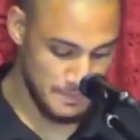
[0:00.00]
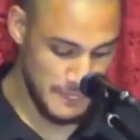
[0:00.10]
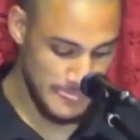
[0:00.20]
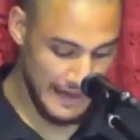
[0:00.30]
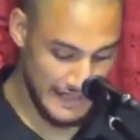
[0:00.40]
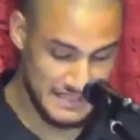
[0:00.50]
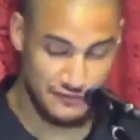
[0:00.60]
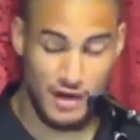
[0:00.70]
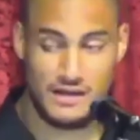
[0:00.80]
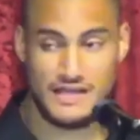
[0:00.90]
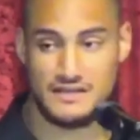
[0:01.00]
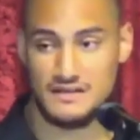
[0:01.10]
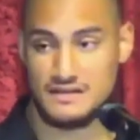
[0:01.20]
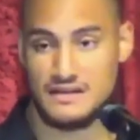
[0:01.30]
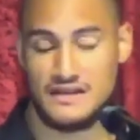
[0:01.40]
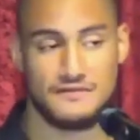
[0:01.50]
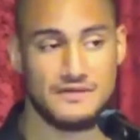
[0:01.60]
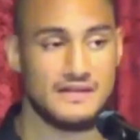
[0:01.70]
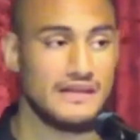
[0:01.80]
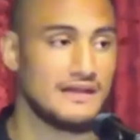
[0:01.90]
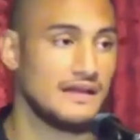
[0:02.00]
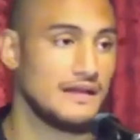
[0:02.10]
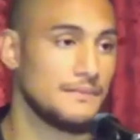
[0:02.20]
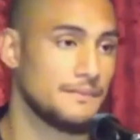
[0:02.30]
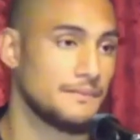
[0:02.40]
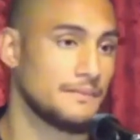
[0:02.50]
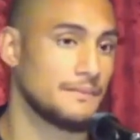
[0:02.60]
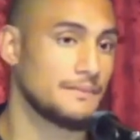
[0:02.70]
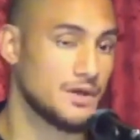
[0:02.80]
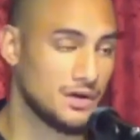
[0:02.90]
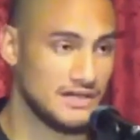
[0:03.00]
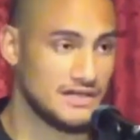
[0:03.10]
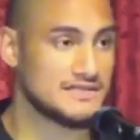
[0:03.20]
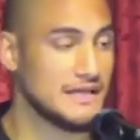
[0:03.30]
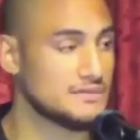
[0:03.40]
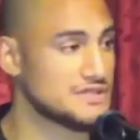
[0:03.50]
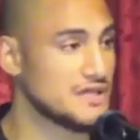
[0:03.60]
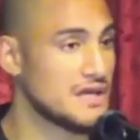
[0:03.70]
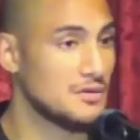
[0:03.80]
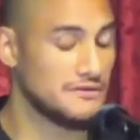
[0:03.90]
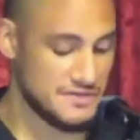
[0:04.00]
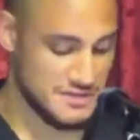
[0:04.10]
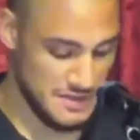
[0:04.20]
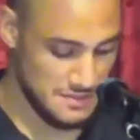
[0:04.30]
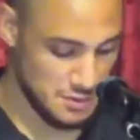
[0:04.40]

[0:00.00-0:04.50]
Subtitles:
he's violated the covenant that God had established with his people.